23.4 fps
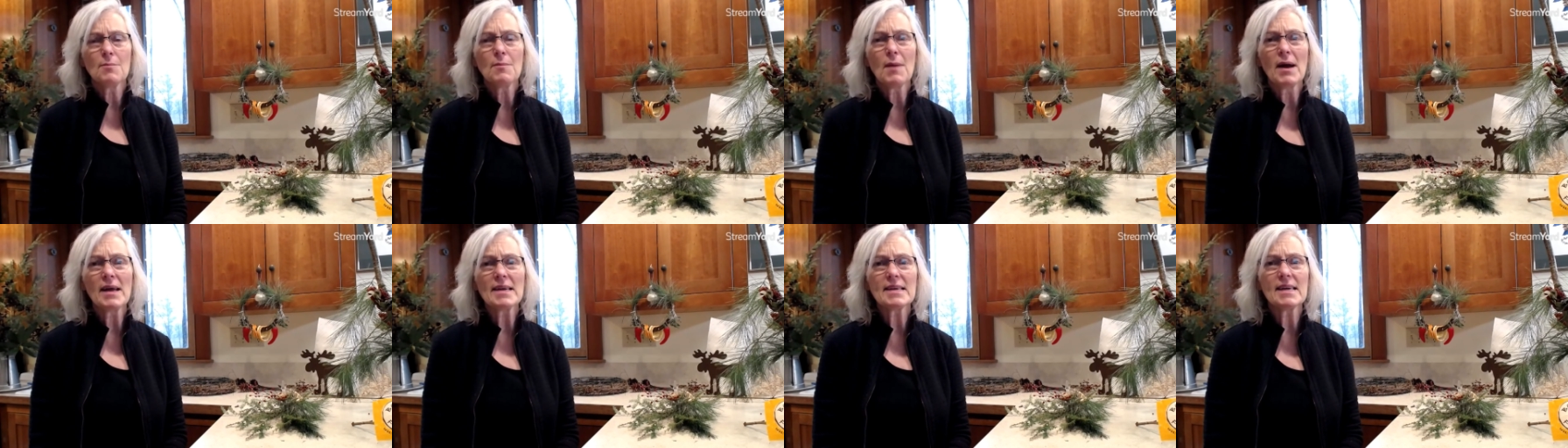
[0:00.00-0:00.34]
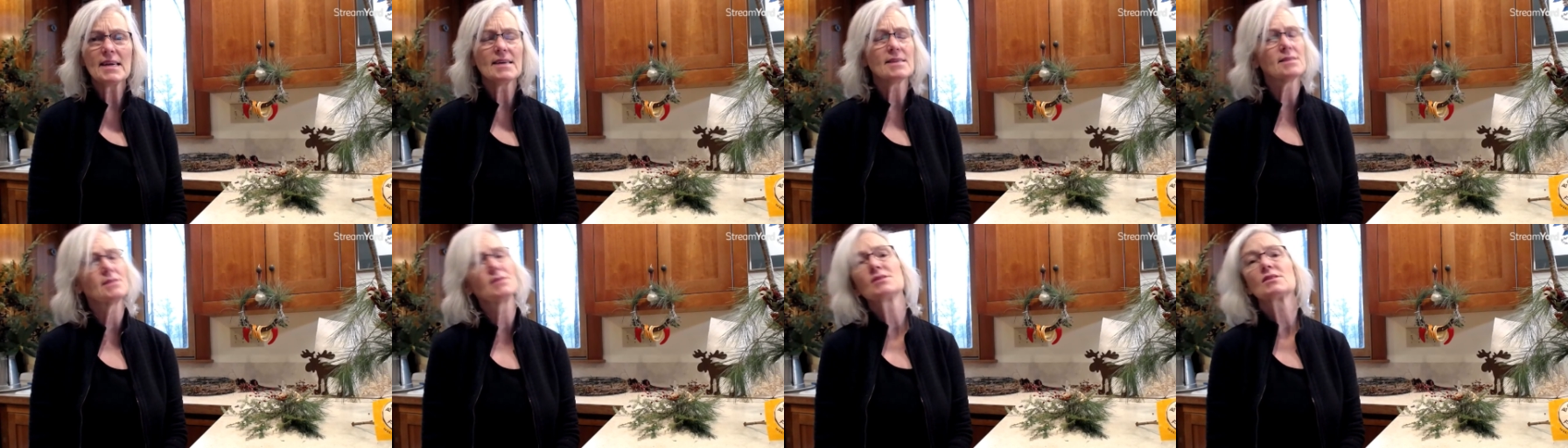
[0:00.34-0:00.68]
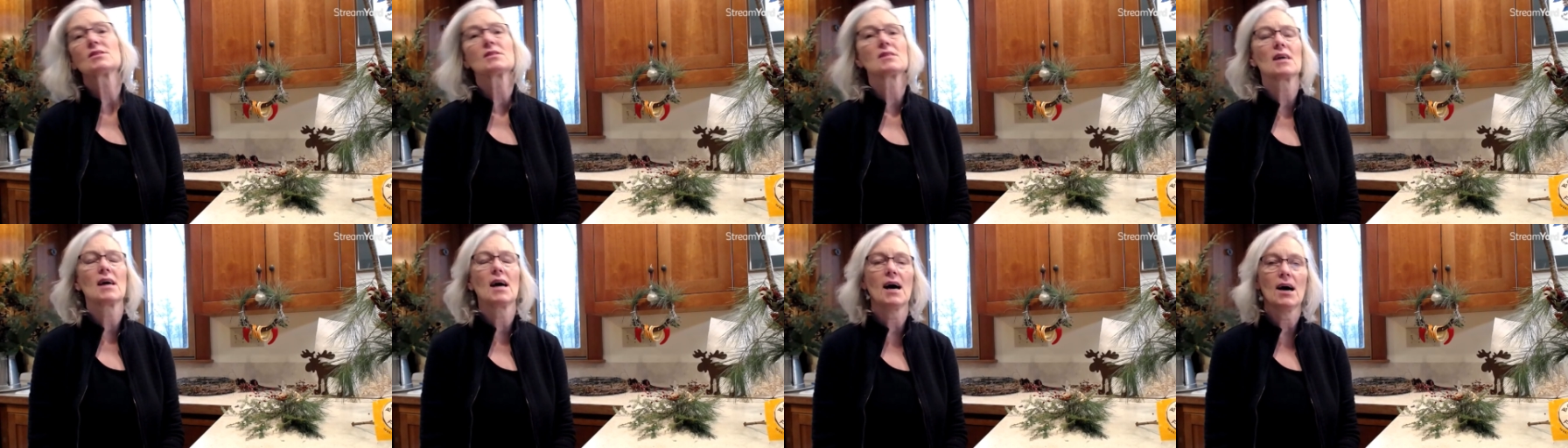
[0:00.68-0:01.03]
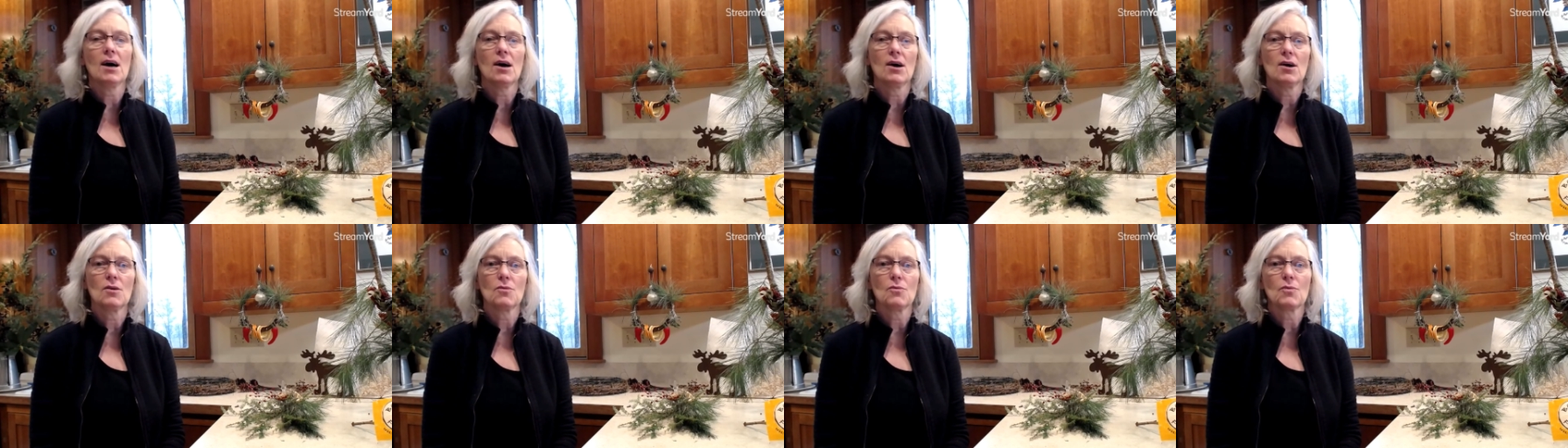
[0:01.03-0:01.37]
My kids
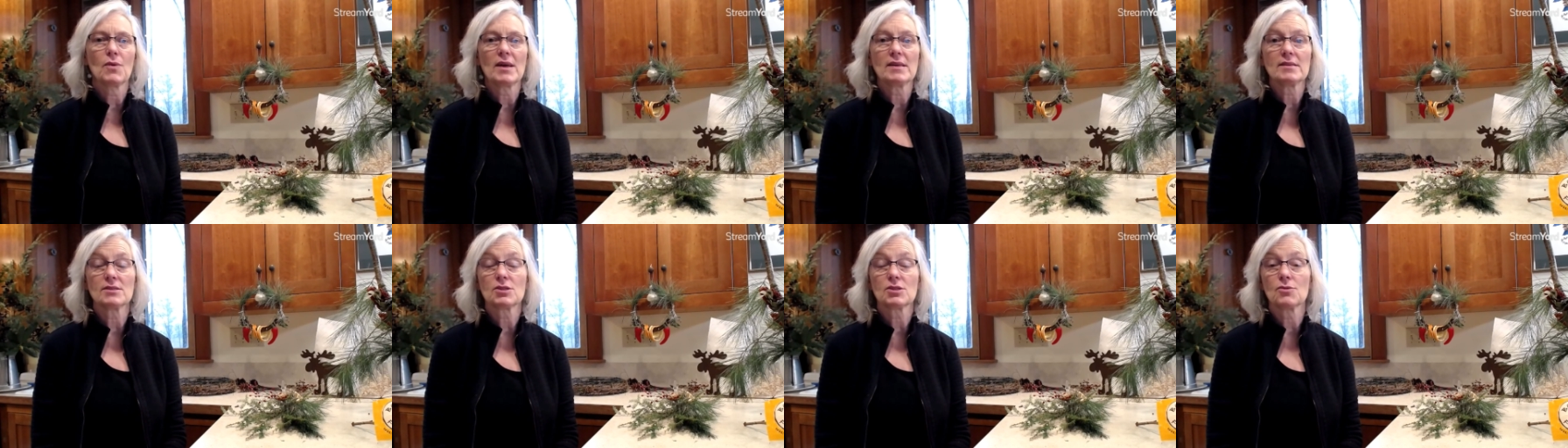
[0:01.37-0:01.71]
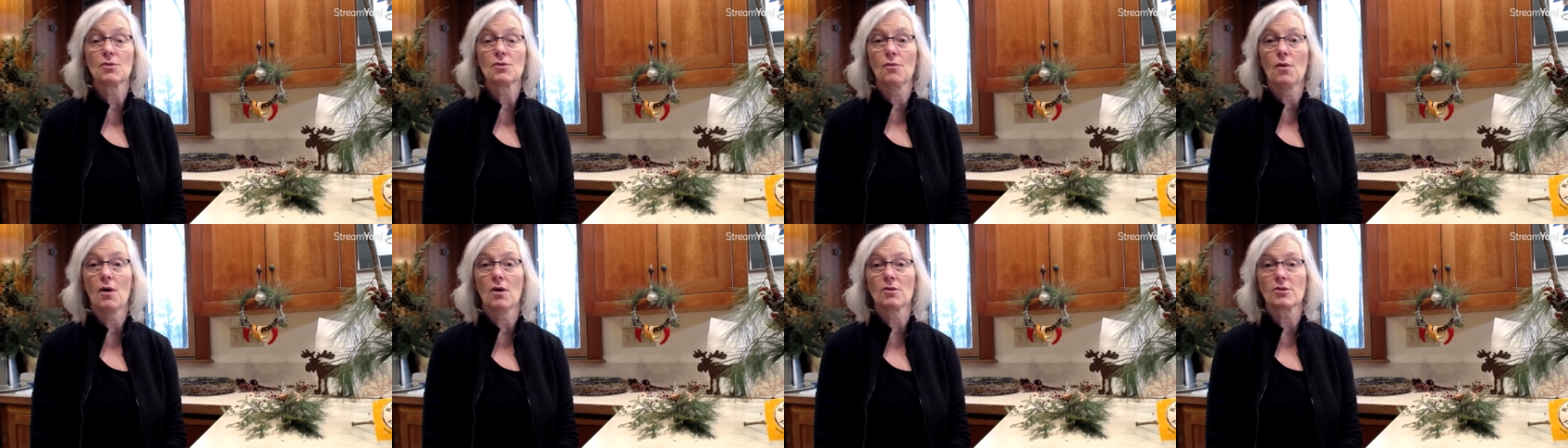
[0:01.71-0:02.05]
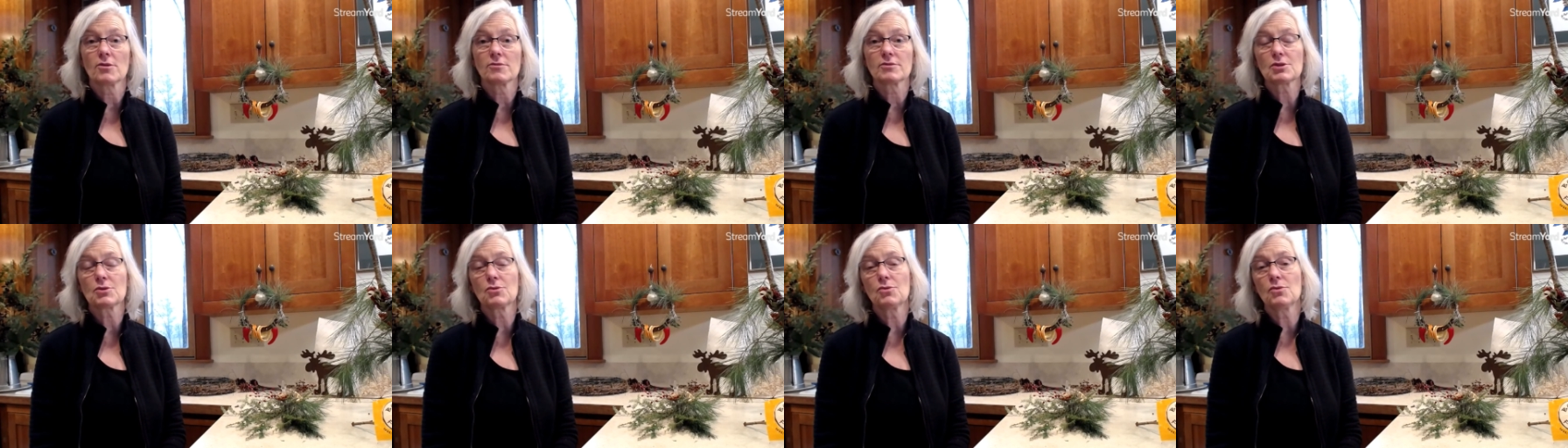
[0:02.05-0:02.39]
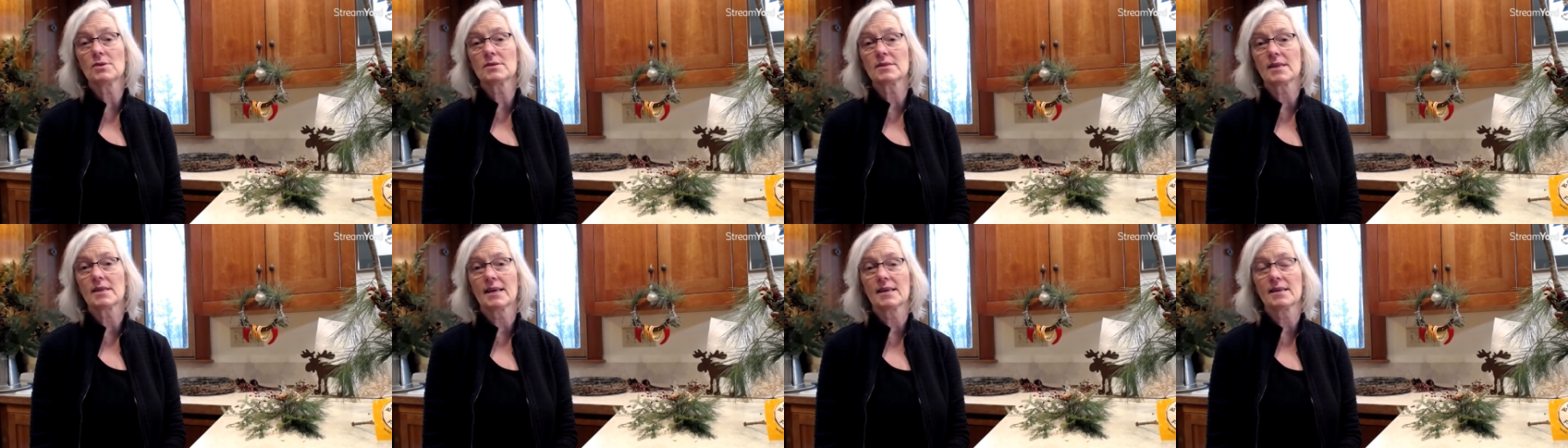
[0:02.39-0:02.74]
went to a Waldorf
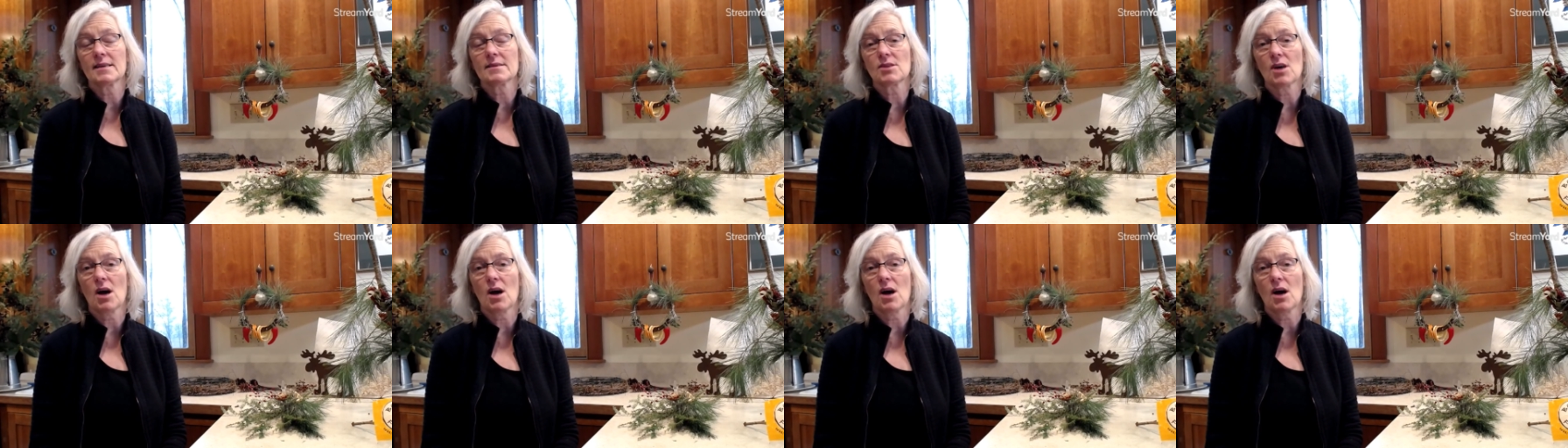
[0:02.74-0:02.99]
school and I